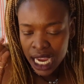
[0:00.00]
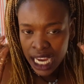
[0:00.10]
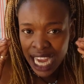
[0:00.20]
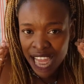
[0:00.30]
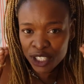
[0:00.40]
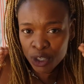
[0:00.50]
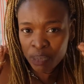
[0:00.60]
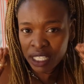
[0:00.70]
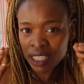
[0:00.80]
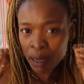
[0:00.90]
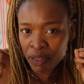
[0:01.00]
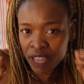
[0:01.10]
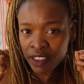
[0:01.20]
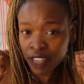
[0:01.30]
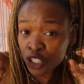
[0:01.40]
it has to be
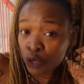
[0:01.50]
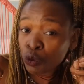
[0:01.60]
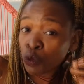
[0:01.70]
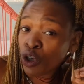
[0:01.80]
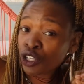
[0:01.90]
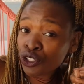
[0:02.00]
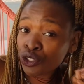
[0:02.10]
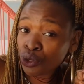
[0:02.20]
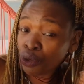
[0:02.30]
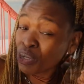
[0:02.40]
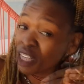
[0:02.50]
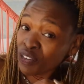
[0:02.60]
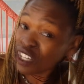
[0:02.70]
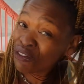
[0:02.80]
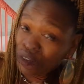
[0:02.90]
something that you would want to do
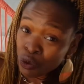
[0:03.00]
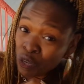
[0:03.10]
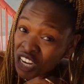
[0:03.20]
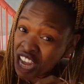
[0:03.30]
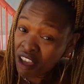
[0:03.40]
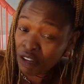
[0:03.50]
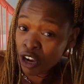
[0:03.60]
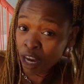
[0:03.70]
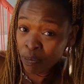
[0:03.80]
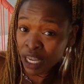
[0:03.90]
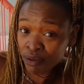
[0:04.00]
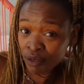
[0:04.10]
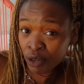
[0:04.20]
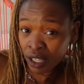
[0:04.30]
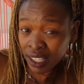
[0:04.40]
even if you never got paid
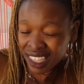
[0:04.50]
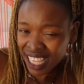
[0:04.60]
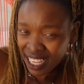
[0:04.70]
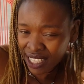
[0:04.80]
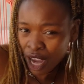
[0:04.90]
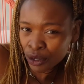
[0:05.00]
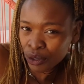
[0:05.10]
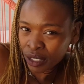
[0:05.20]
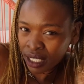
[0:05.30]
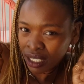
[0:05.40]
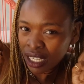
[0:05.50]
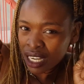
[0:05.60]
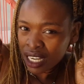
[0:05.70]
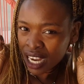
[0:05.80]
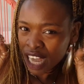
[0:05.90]
for it. That's how you can
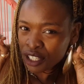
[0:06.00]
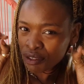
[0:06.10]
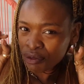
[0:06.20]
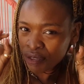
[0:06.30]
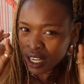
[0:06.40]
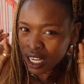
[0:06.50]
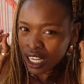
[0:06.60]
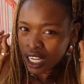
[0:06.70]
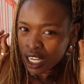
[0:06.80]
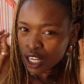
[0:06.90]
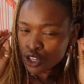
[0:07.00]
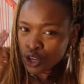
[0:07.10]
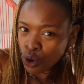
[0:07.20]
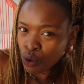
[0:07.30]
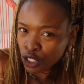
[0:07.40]
kind of
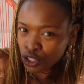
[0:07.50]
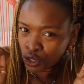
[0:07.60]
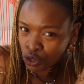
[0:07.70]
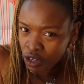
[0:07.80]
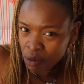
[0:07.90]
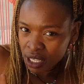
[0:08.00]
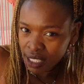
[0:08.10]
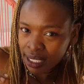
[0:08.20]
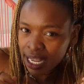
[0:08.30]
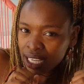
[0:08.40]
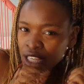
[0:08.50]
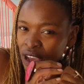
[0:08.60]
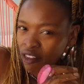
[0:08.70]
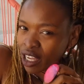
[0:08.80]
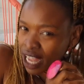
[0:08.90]
know what your dream is like. You
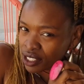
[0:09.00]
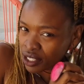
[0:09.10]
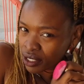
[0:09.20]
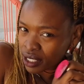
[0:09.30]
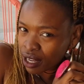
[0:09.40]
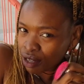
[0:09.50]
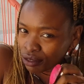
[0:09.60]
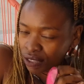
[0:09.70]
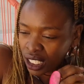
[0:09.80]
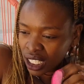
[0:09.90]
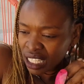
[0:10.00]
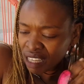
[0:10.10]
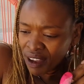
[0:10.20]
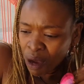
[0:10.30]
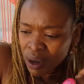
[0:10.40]
have to ask yourself,
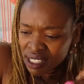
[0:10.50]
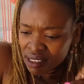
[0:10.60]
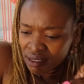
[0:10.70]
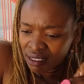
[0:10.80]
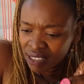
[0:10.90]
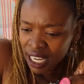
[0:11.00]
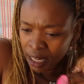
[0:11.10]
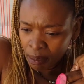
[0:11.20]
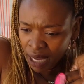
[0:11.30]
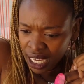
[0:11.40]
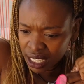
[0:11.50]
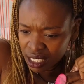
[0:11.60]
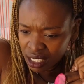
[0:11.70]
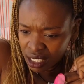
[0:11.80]
if I wasn't getting paid,